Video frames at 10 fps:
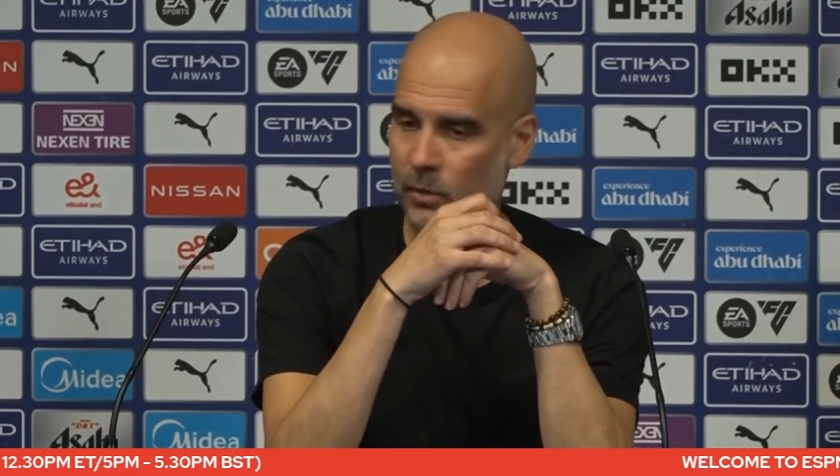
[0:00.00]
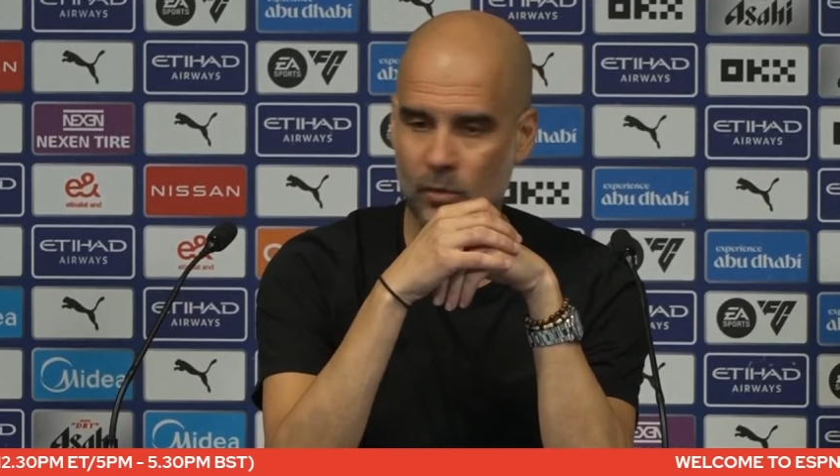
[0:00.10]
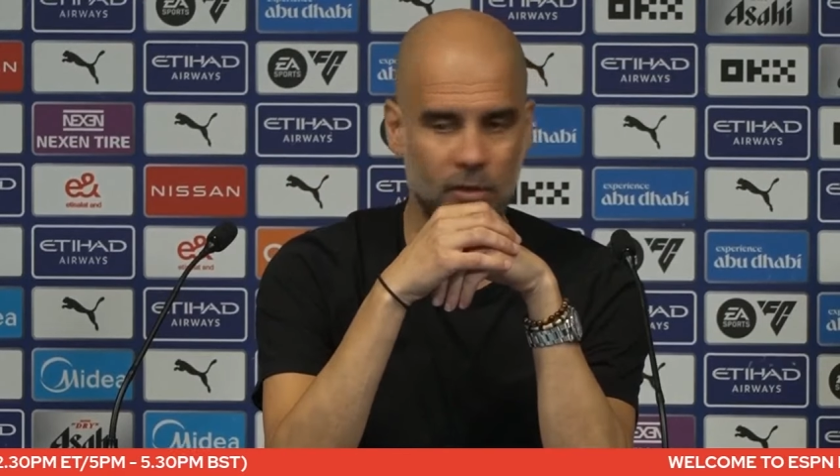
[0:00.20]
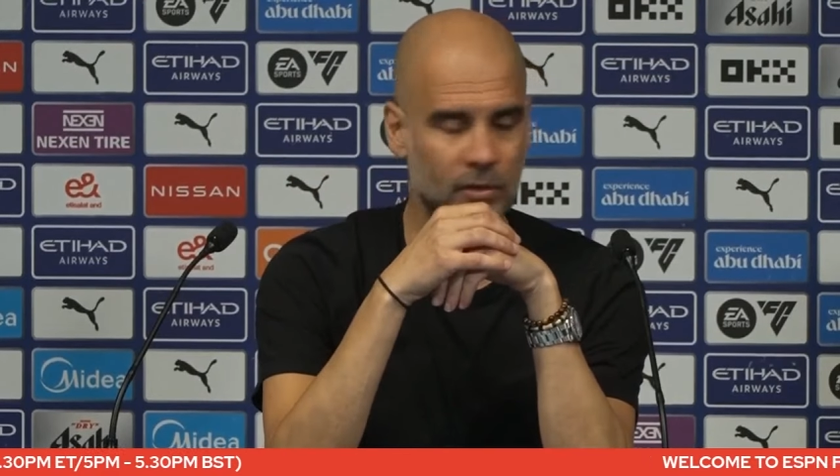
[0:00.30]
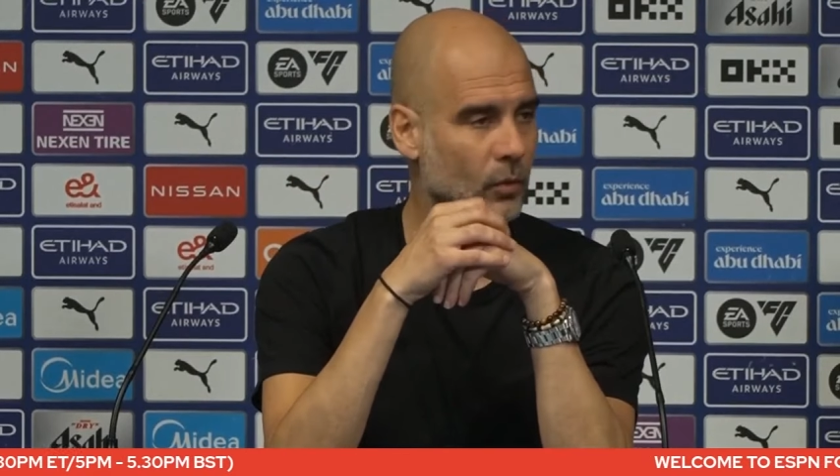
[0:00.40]

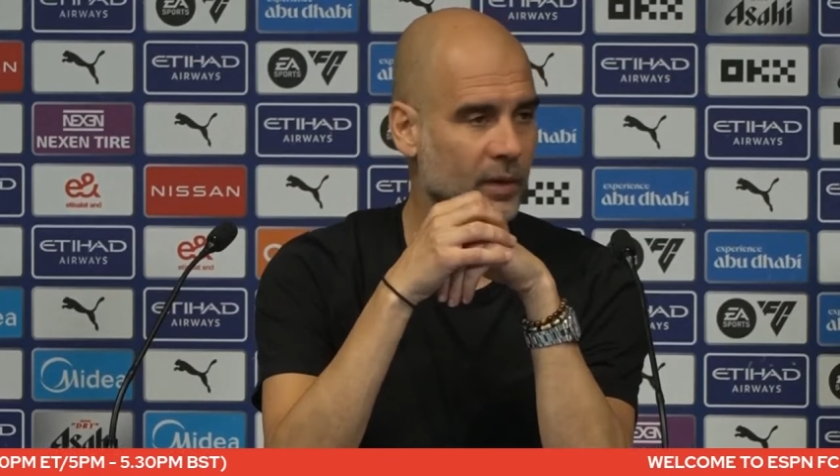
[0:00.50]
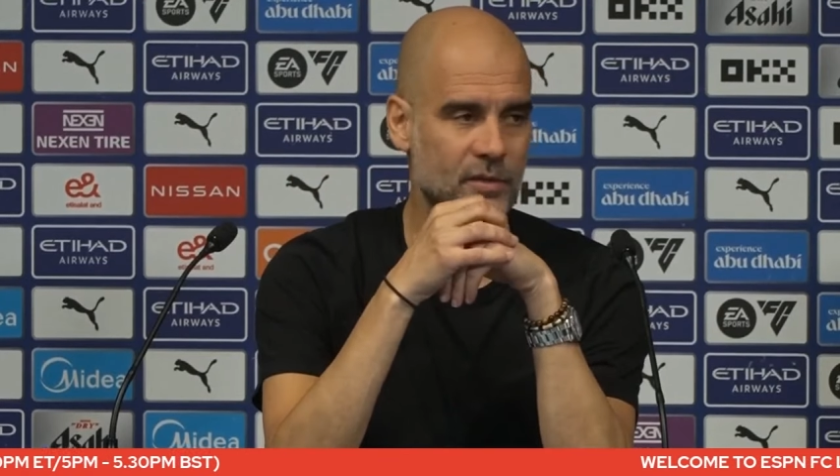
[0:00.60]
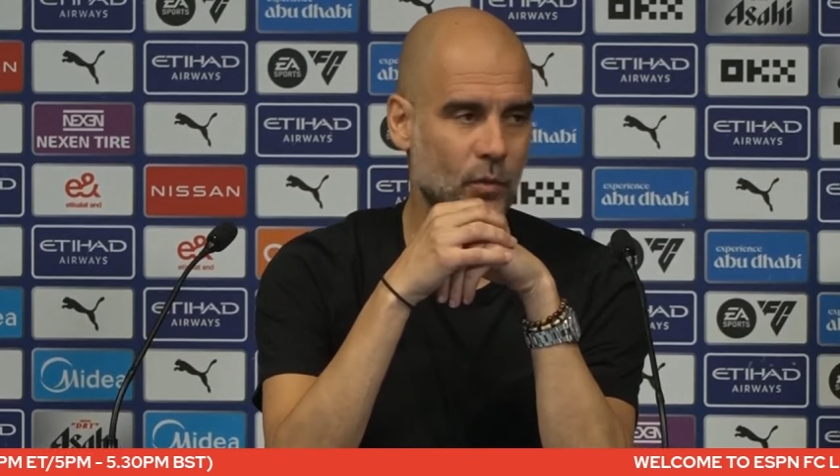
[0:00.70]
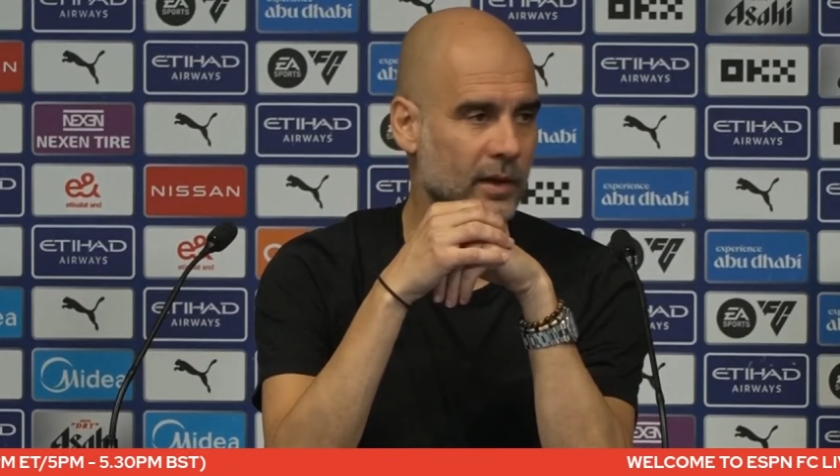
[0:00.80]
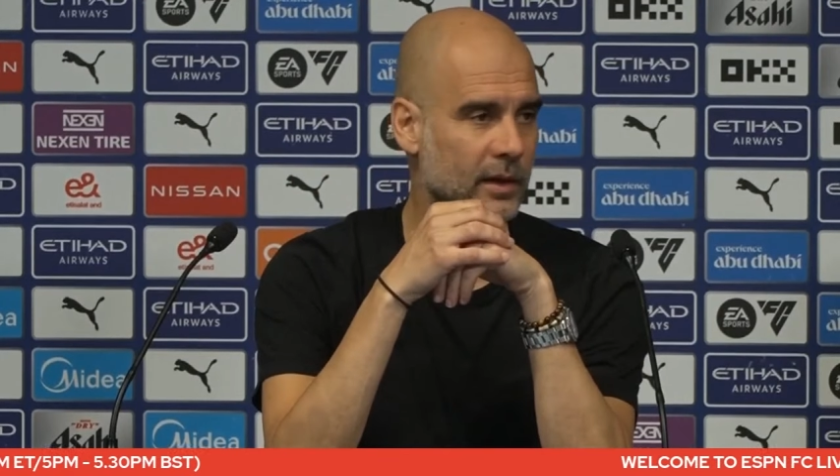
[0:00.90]
I'm not
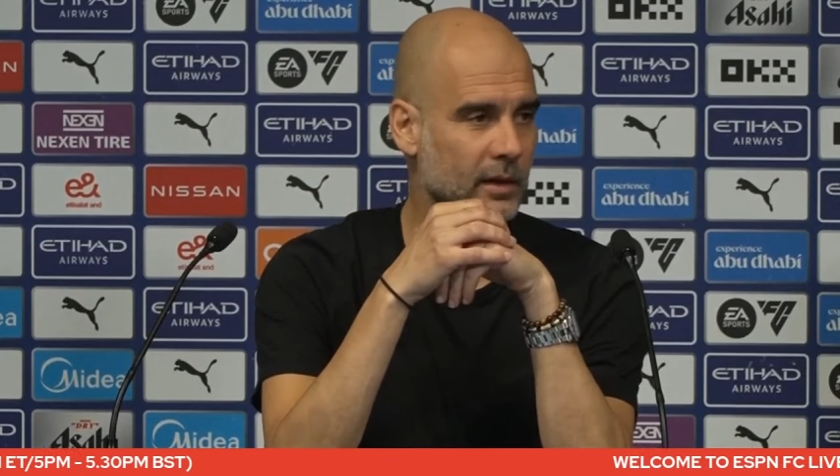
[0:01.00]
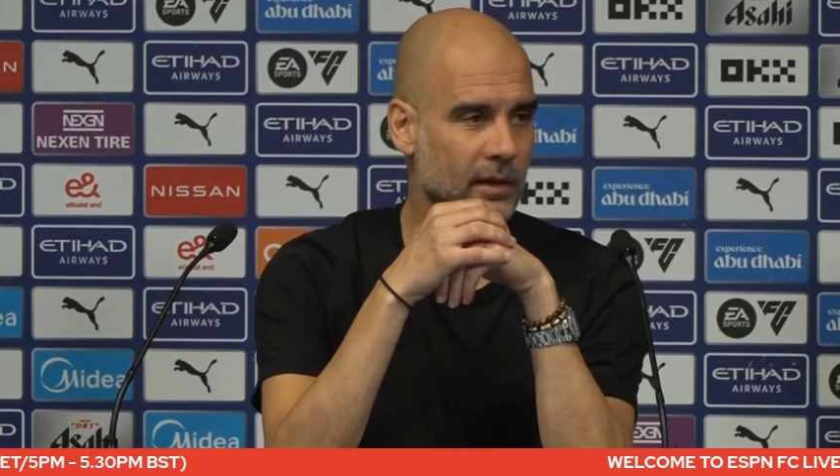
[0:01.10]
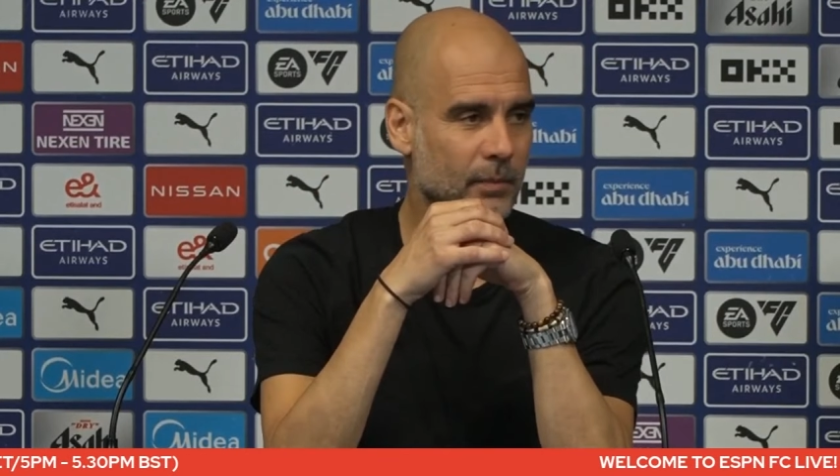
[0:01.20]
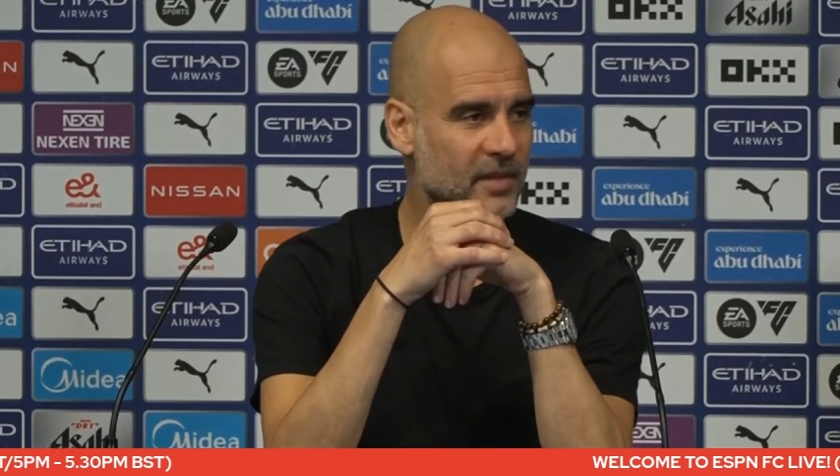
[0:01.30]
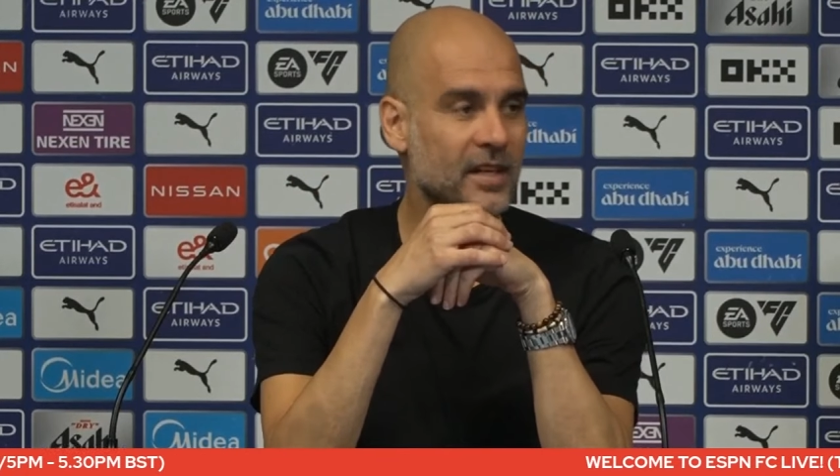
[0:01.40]
going to waste
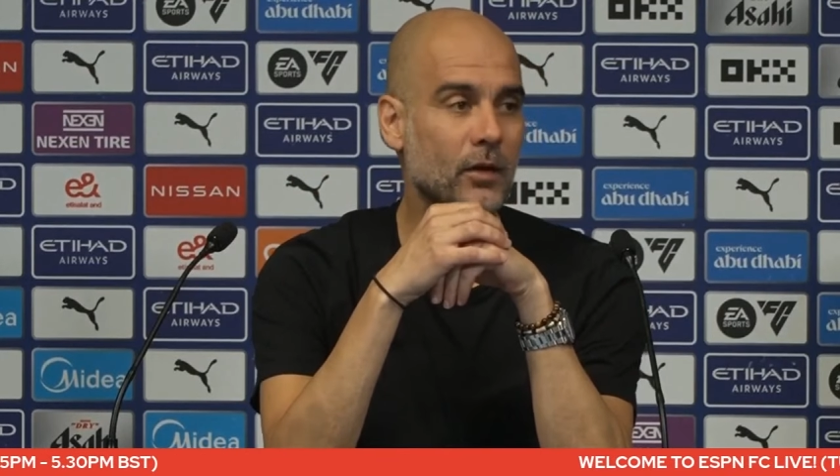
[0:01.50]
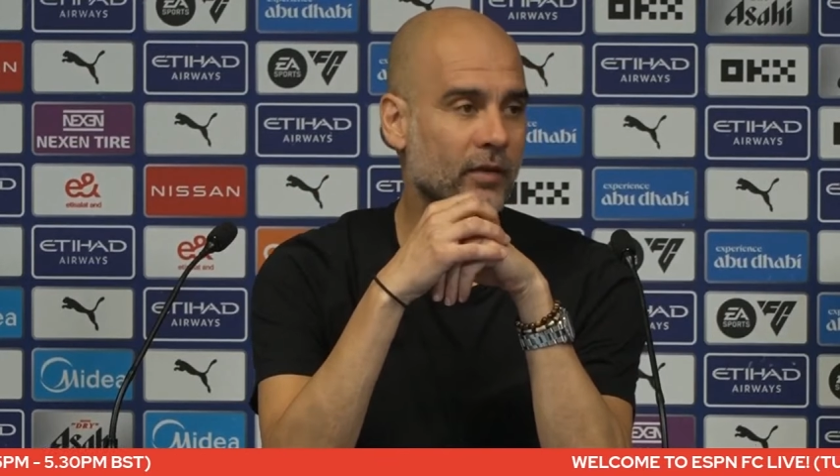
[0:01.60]
one